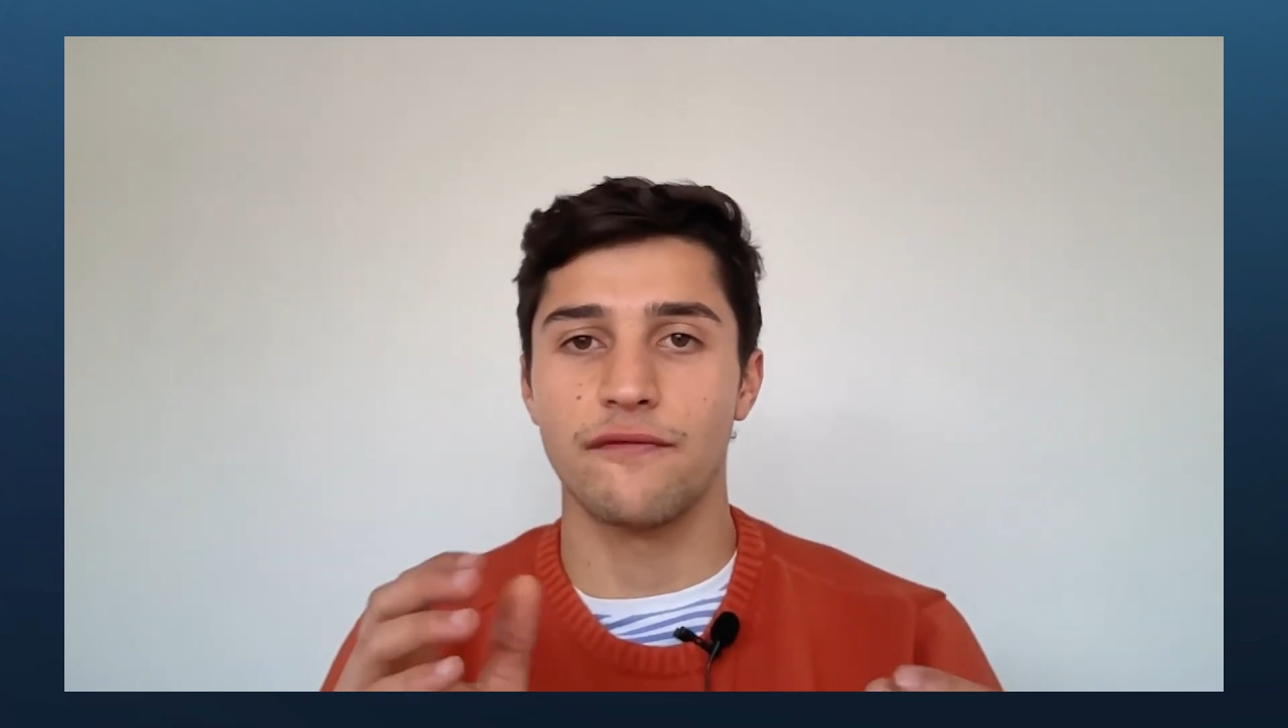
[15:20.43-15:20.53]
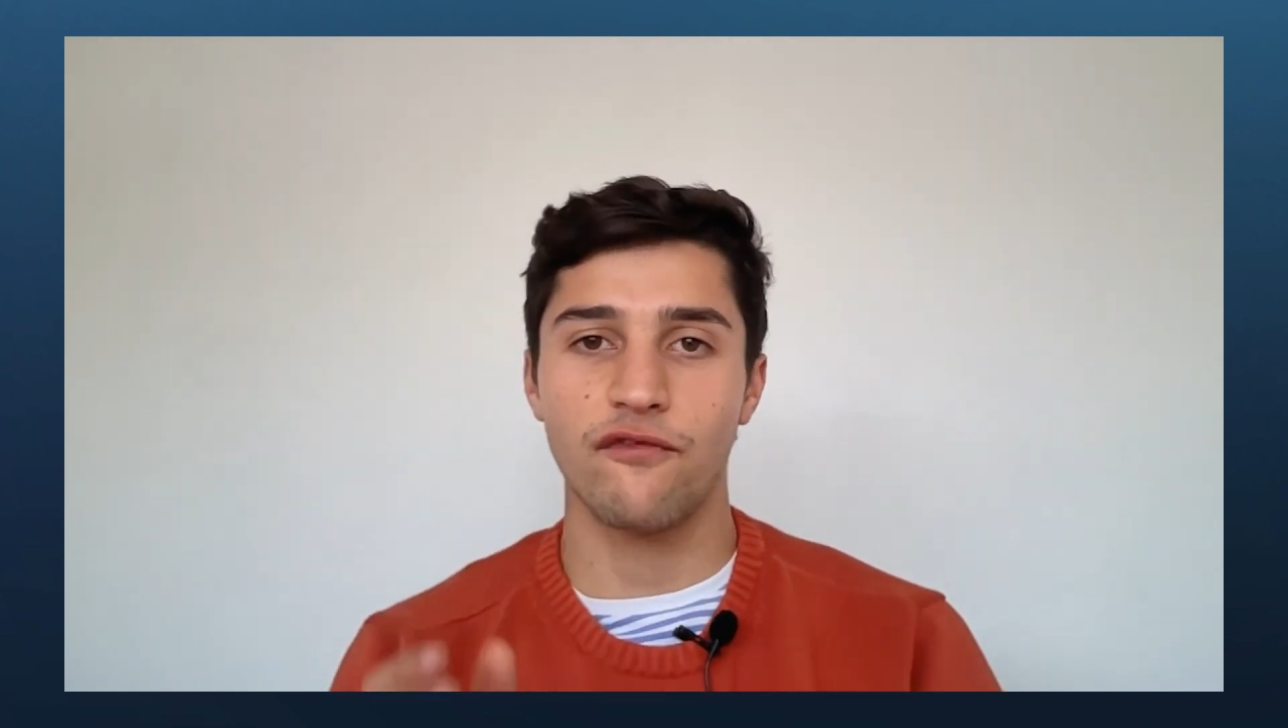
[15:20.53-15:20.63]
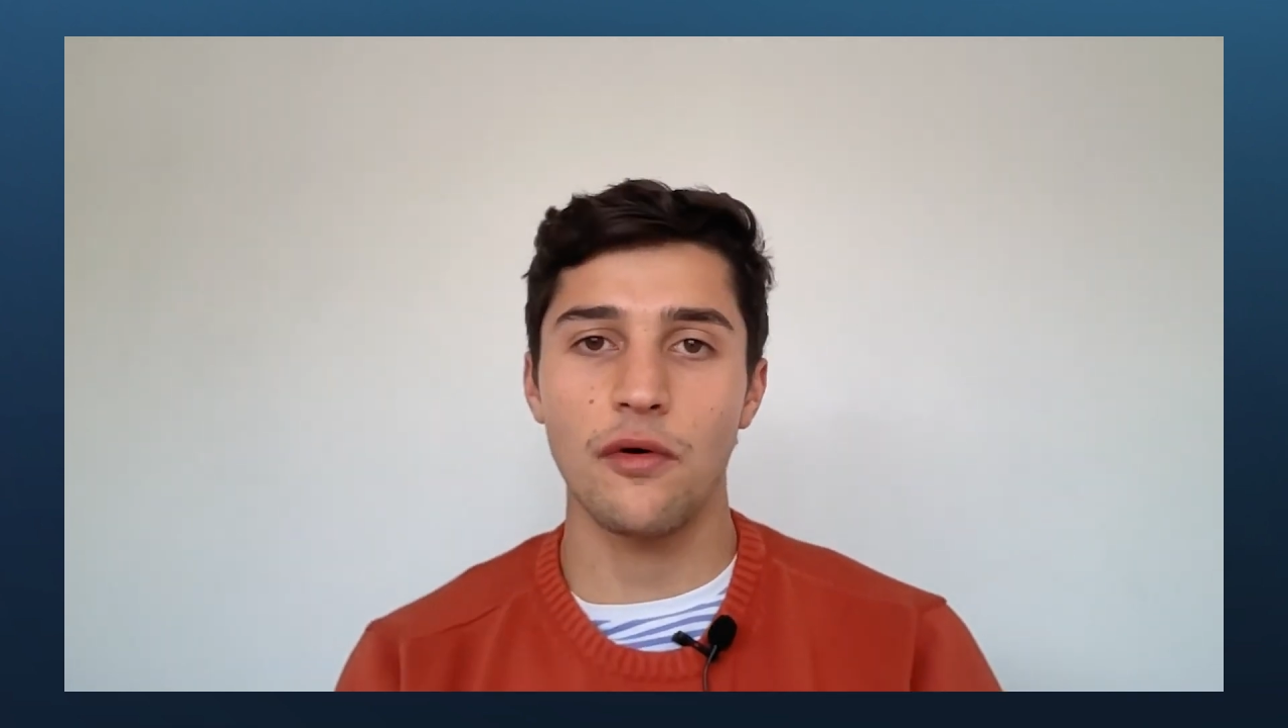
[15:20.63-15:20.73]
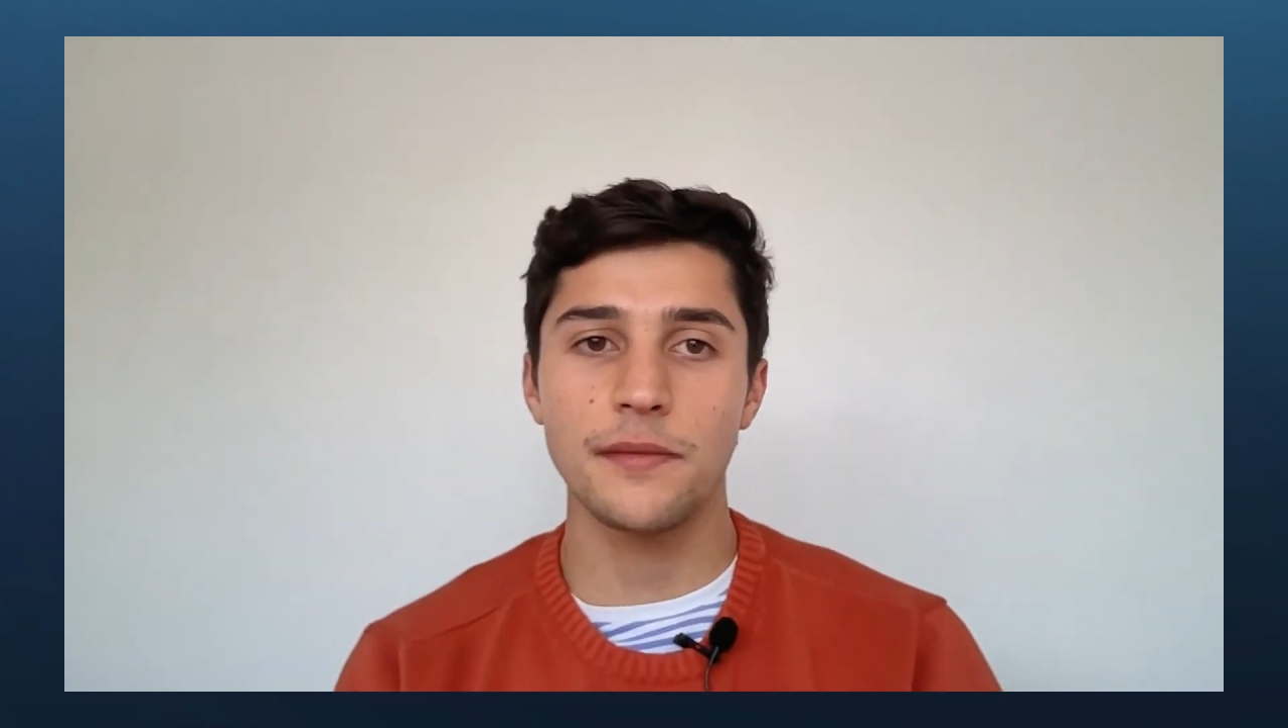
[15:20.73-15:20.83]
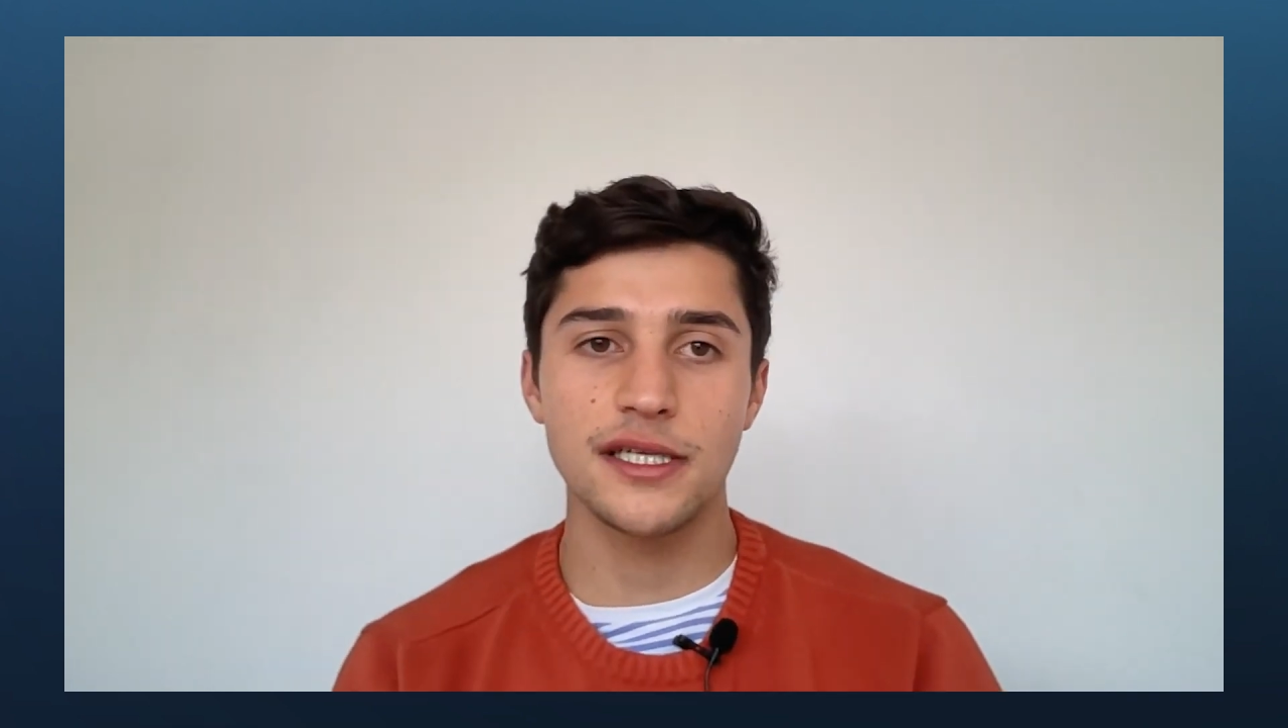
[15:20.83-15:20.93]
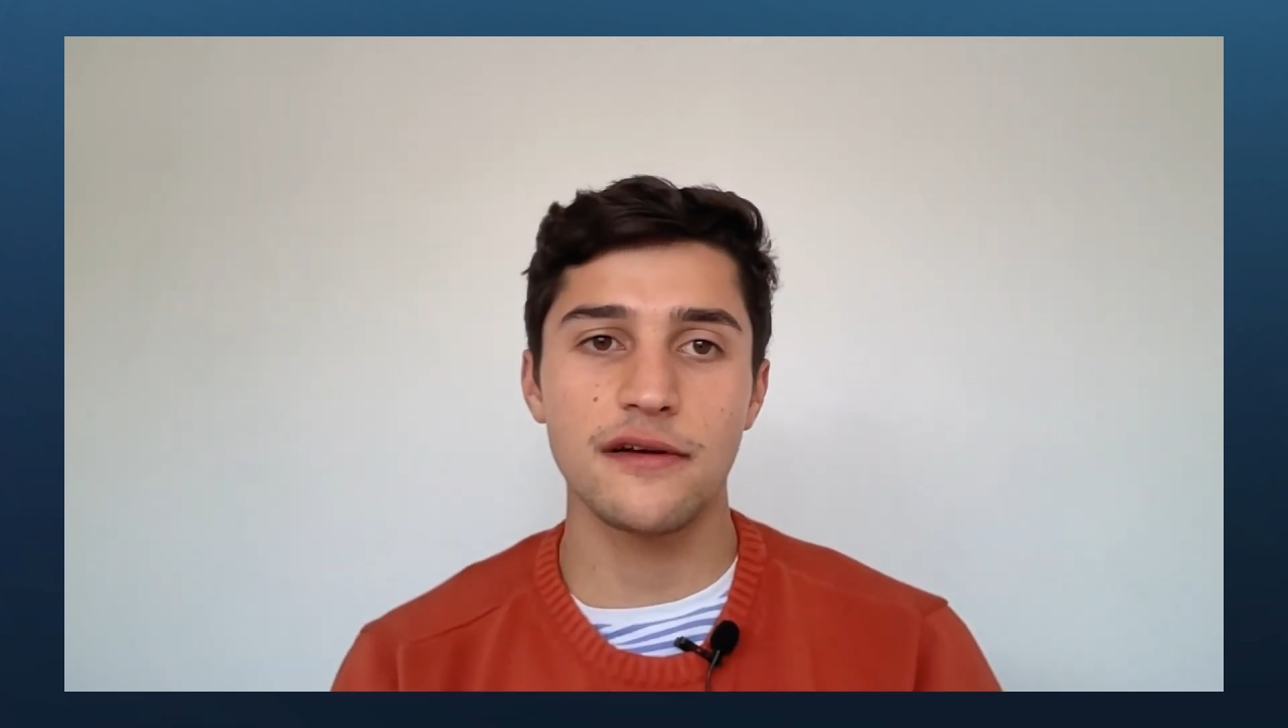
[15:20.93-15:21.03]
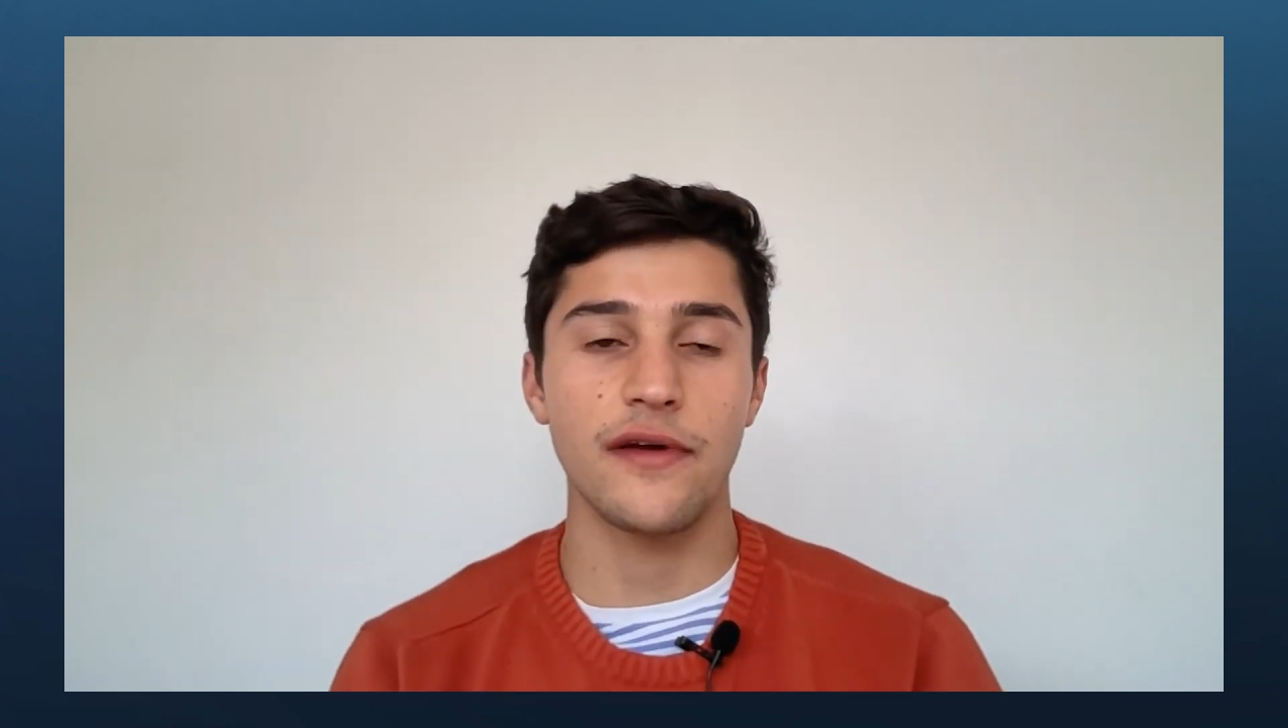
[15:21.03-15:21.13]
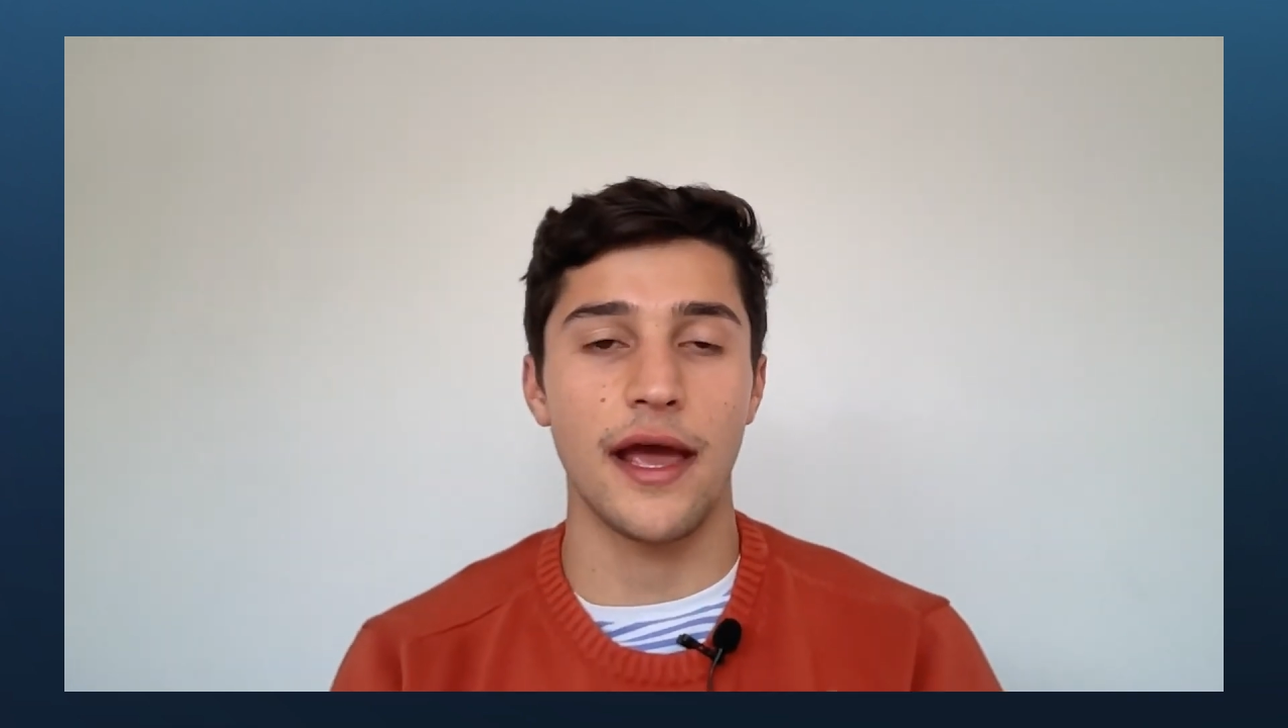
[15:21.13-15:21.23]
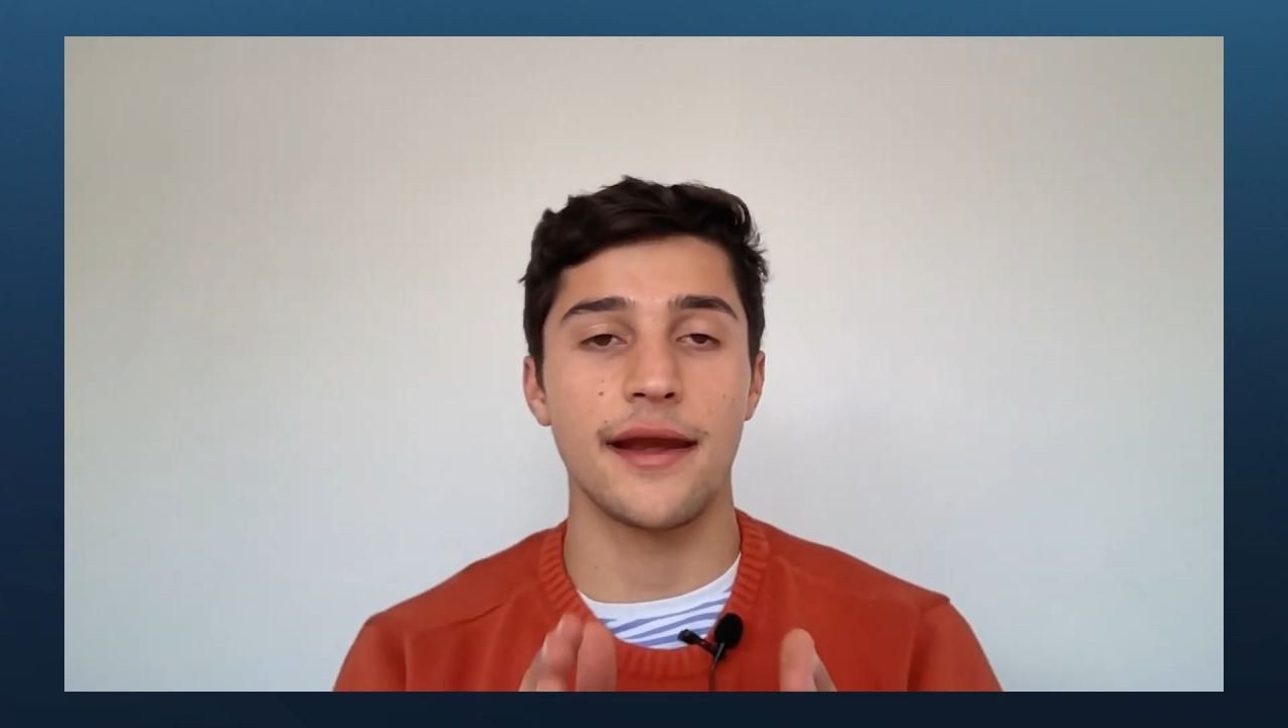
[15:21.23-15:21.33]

informative